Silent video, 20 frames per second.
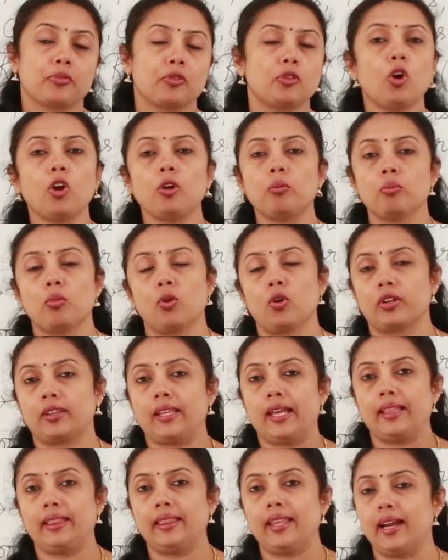Not more
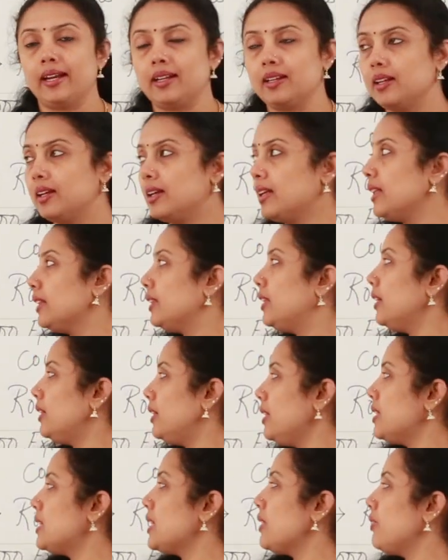than that.
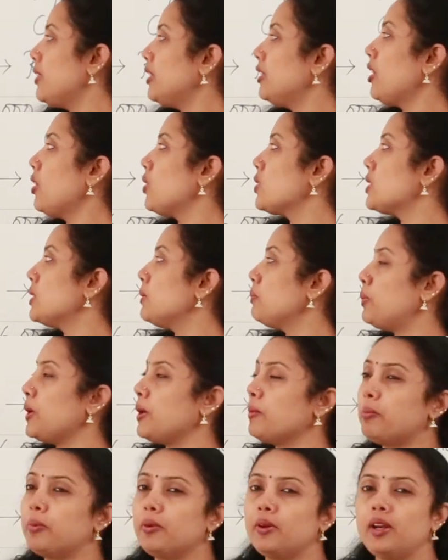37,000
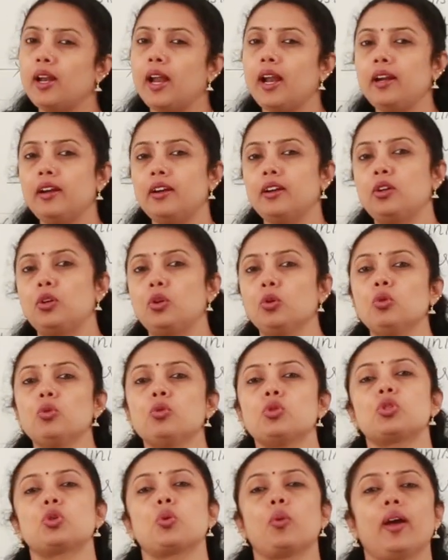people and a
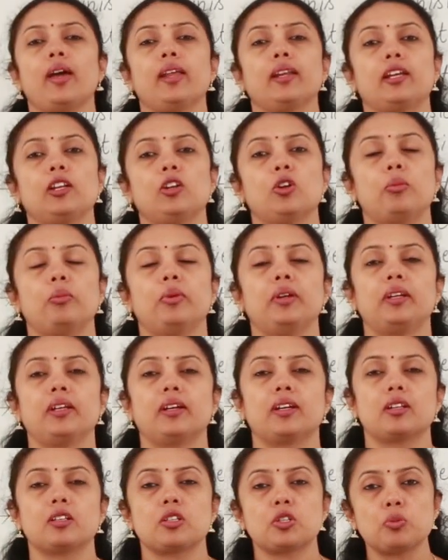2 square
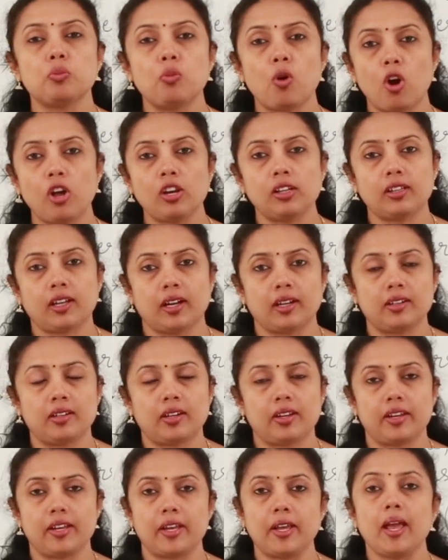kilometer small
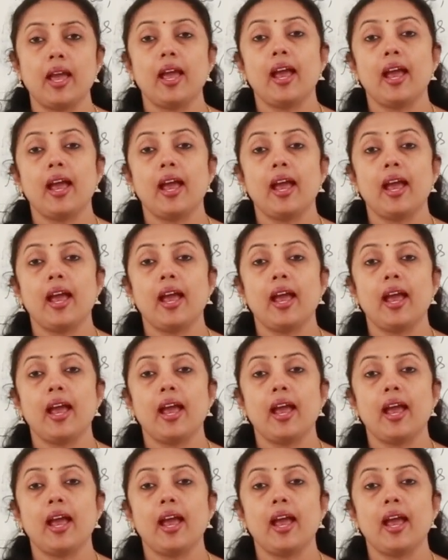country.